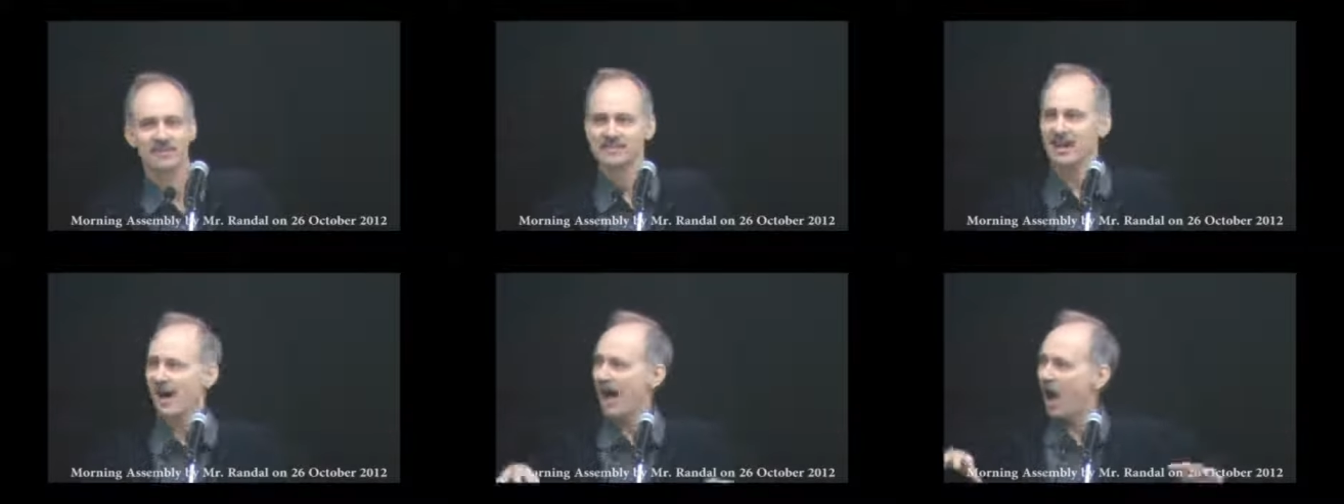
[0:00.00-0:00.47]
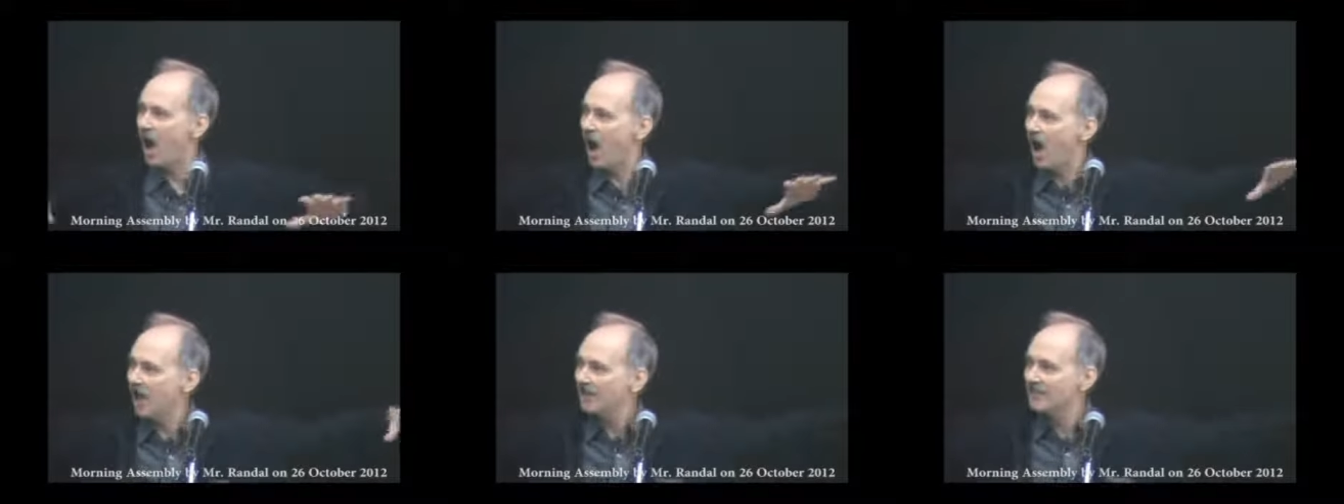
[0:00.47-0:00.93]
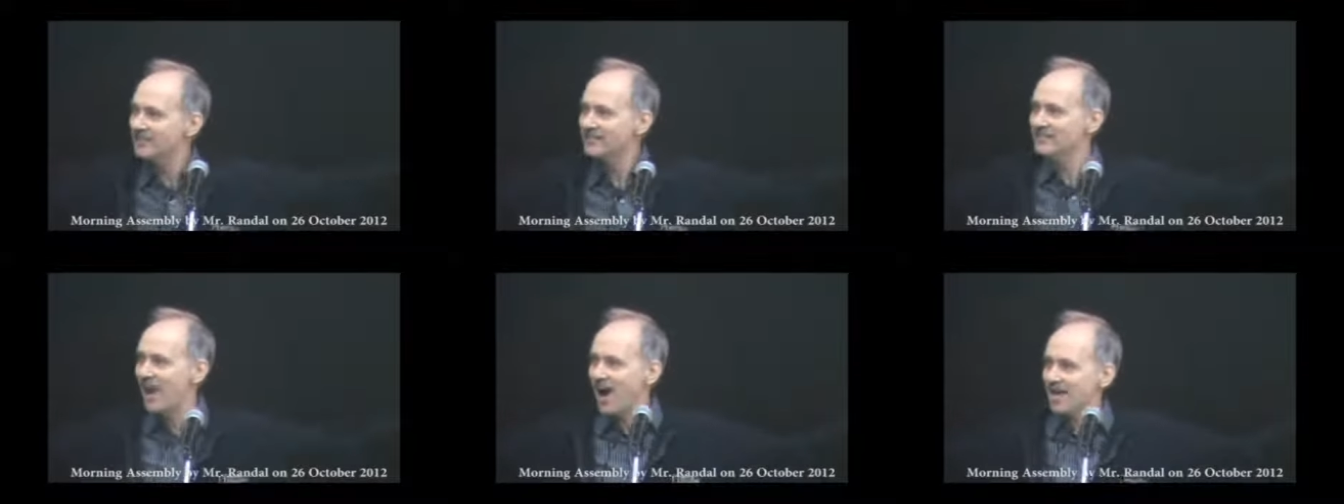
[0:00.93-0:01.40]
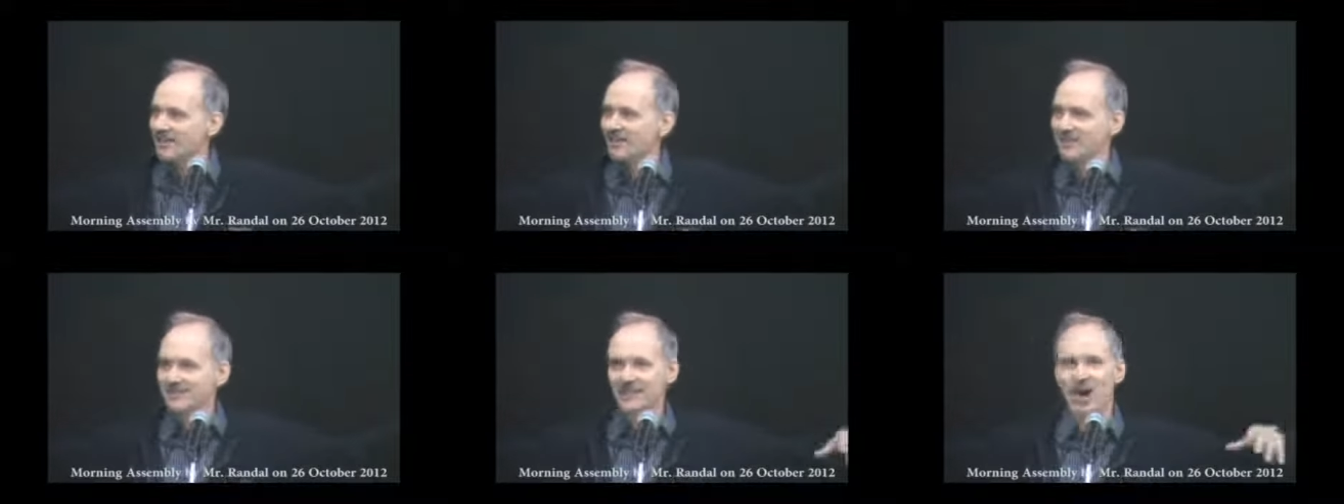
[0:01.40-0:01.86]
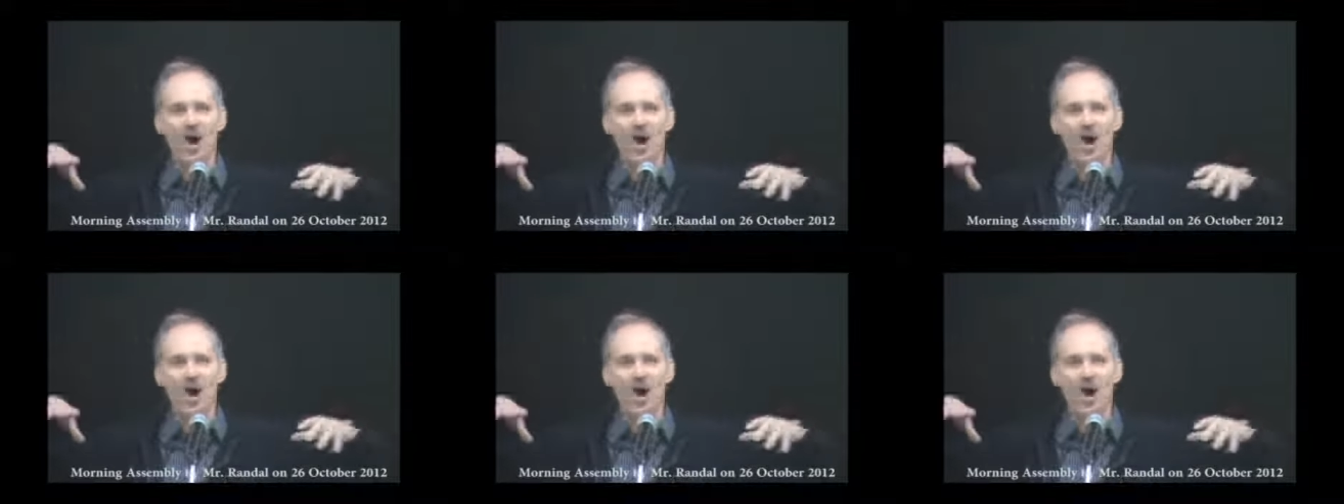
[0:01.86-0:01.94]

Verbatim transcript: So all this darkness,